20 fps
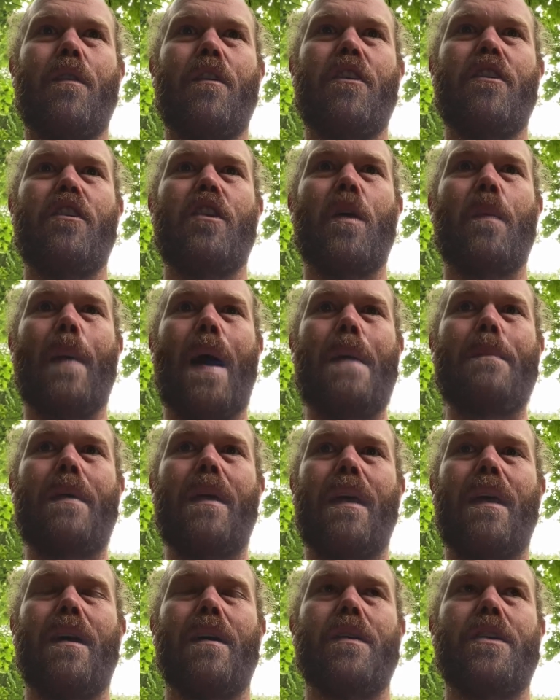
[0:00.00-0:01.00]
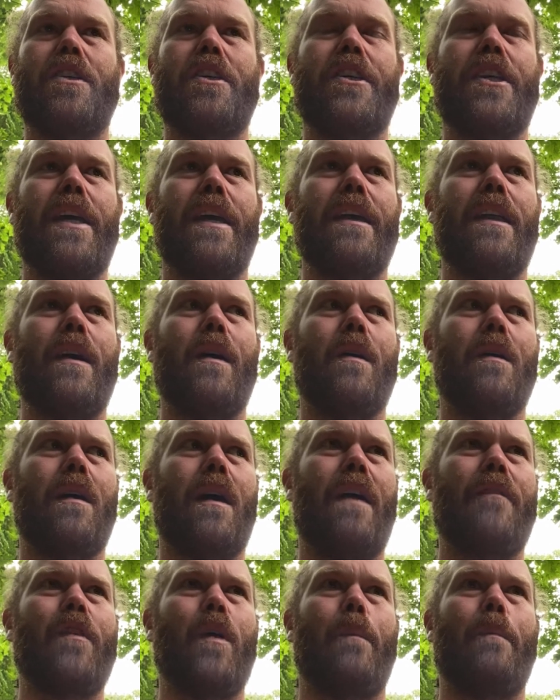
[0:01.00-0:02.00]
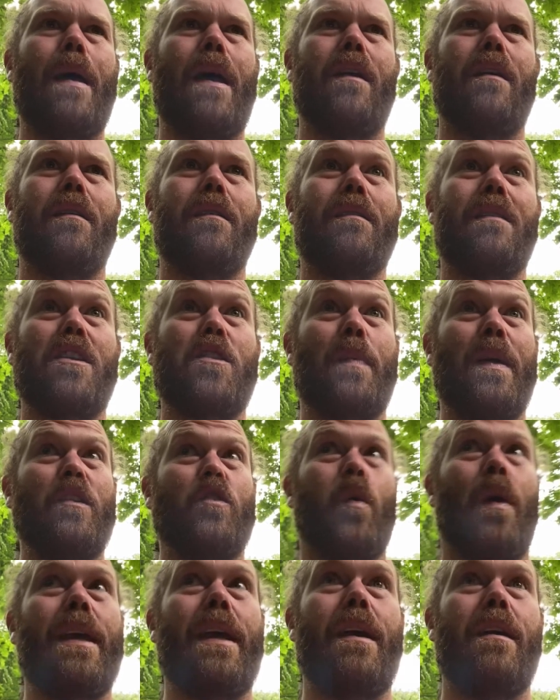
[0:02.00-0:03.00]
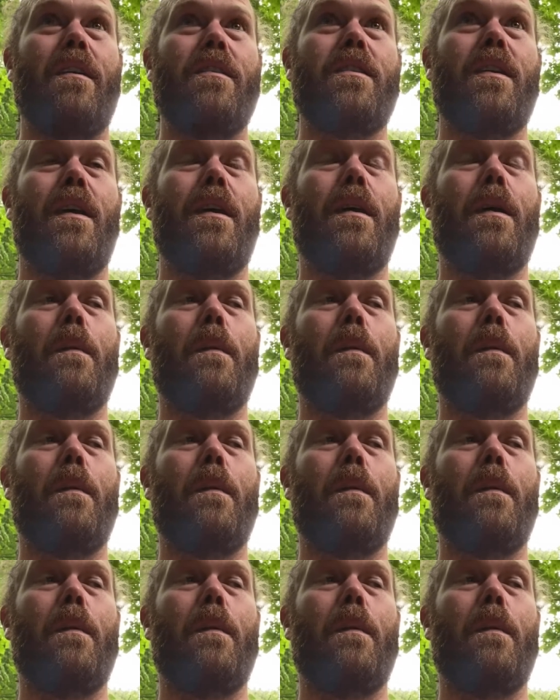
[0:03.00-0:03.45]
you might be like, oh shit, I feel better. It's been 20 years.